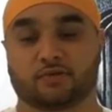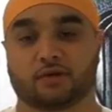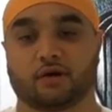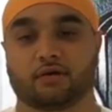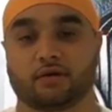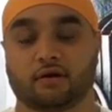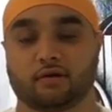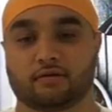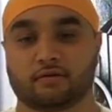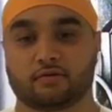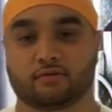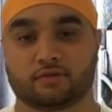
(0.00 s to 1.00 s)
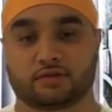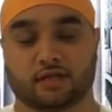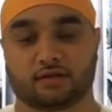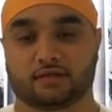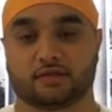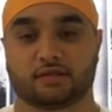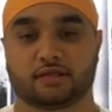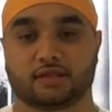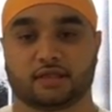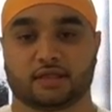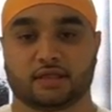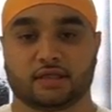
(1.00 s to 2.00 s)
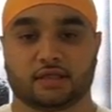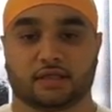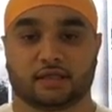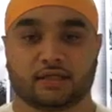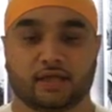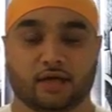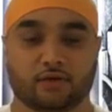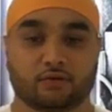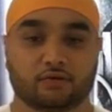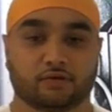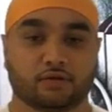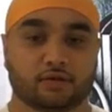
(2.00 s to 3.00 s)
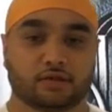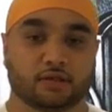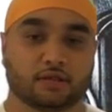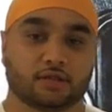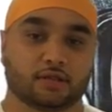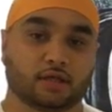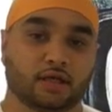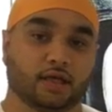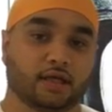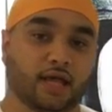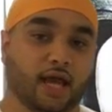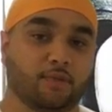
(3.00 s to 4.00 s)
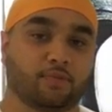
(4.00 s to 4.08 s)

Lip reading: that was going on with Santaji. Now, in